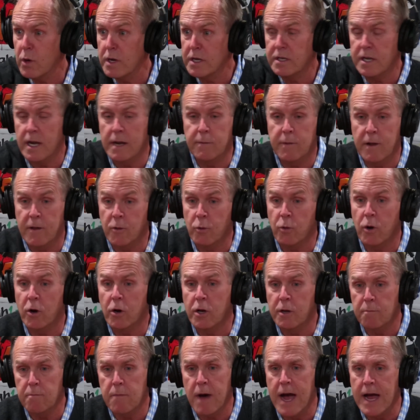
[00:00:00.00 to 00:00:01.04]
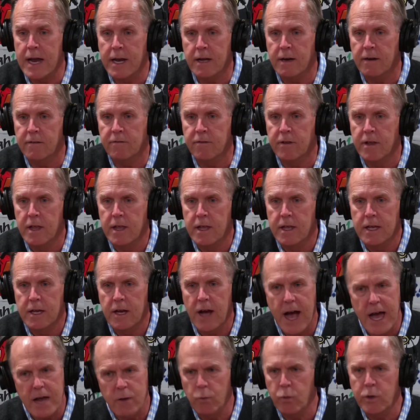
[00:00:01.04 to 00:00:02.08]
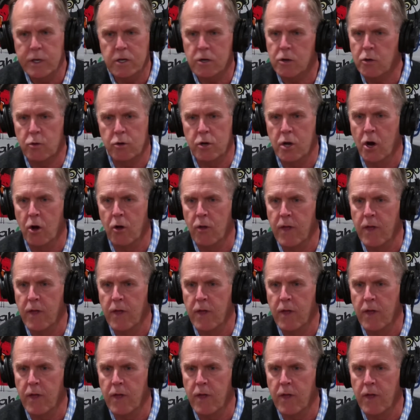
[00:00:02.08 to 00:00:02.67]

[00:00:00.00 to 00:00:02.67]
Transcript: in time down the road, it might have. We don't know